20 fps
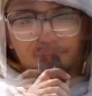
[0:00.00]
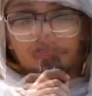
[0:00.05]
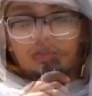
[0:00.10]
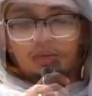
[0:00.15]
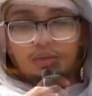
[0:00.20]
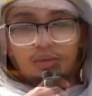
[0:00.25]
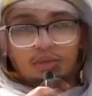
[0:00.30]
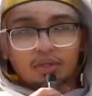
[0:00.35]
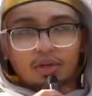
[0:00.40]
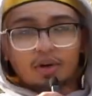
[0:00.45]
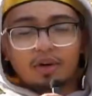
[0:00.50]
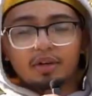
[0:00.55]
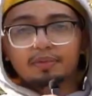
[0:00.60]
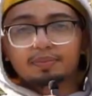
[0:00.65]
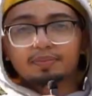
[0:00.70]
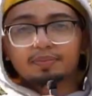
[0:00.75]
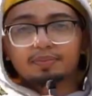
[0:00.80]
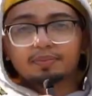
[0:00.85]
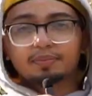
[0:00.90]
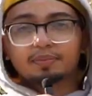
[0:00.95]
To start,
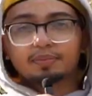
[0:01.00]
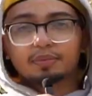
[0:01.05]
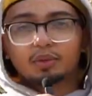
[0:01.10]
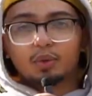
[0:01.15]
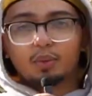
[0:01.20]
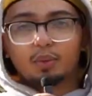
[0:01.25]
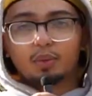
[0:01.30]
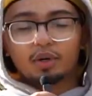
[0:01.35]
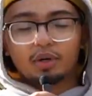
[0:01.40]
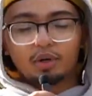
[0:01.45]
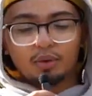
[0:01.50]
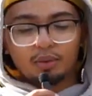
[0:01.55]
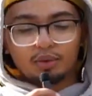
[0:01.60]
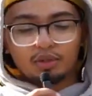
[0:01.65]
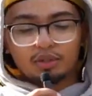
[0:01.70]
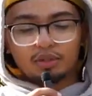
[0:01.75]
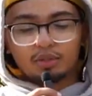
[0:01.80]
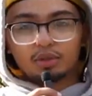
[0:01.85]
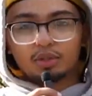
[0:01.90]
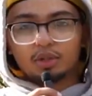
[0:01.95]

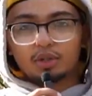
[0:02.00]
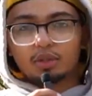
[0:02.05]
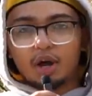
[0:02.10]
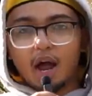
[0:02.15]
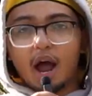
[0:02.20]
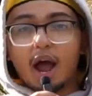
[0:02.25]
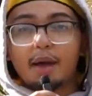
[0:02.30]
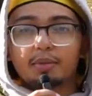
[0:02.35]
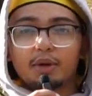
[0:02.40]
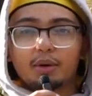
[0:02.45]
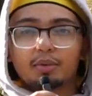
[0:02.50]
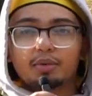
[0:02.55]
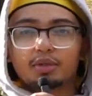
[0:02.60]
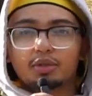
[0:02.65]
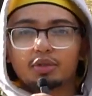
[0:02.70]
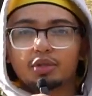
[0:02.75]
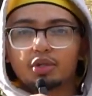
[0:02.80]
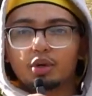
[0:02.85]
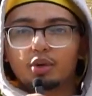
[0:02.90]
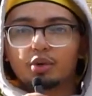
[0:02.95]
I'm going
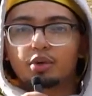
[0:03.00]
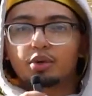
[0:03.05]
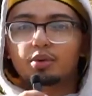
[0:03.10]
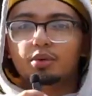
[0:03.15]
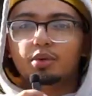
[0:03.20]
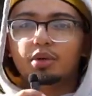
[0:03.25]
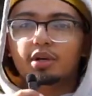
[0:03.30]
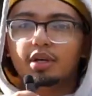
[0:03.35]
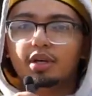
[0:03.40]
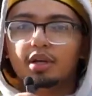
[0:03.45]
to show you